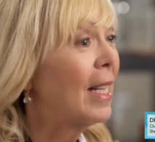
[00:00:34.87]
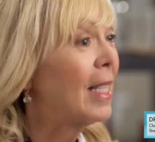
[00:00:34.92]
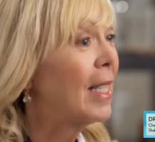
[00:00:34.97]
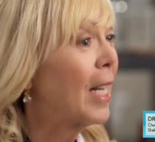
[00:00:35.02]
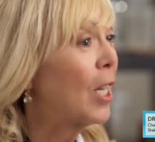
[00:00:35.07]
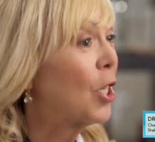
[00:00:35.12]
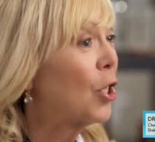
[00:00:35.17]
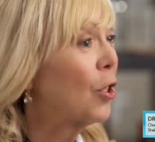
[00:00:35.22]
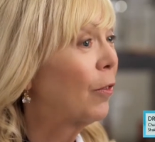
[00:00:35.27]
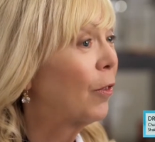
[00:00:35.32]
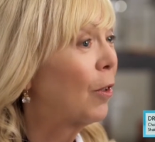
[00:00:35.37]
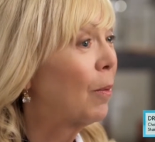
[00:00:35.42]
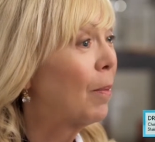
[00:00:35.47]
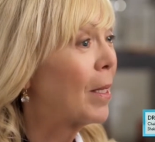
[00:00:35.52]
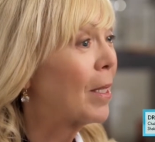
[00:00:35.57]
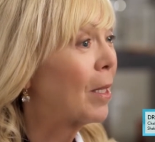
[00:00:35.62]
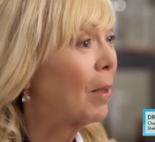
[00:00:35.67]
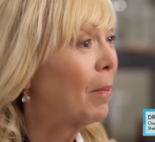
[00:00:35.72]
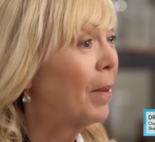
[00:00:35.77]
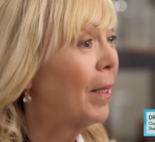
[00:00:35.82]
essential for
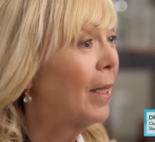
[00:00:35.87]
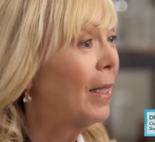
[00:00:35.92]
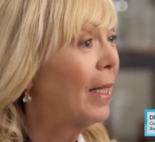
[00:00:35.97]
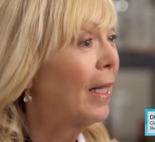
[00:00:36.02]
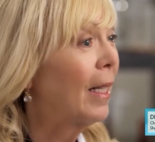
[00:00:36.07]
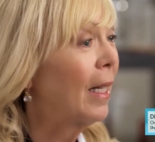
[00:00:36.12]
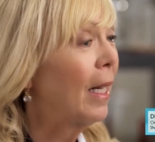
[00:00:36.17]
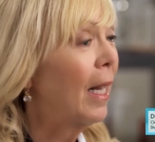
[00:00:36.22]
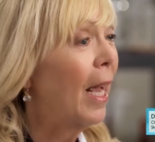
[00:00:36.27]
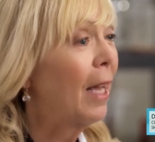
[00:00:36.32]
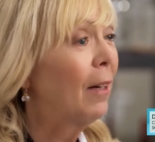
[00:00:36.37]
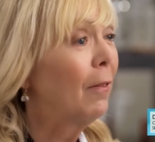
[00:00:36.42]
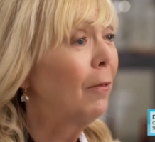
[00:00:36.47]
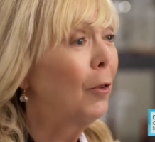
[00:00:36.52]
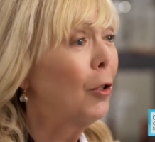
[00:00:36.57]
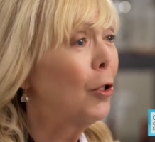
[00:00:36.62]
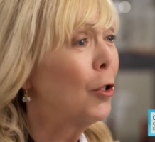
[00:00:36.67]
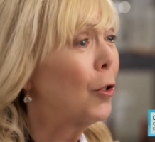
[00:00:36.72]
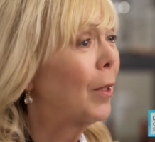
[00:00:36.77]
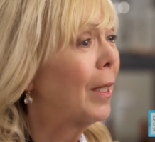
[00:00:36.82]
muscle building and
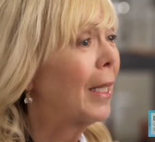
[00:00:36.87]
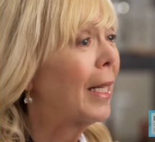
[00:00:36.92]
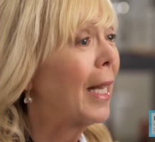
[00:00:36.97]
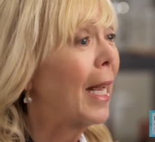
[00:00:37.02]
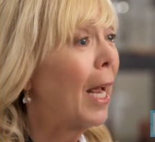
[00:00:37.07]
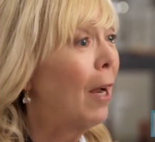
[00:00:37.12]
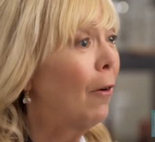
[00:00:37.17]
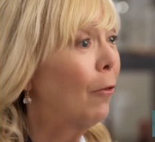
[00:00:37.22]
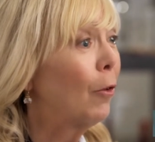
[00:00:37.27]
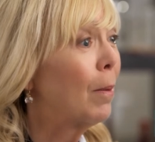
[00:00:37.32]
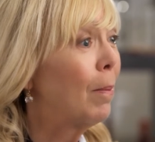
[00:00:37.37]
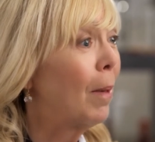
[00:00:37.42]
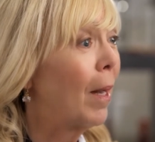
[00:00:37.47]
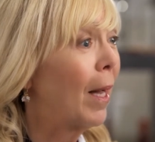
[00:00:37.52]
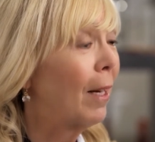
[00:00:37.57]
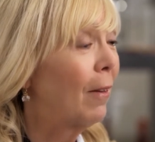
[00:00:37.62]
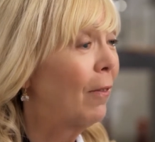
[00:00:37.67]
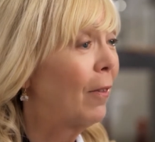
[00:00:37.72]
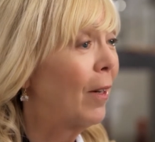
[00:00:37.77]
virtually every body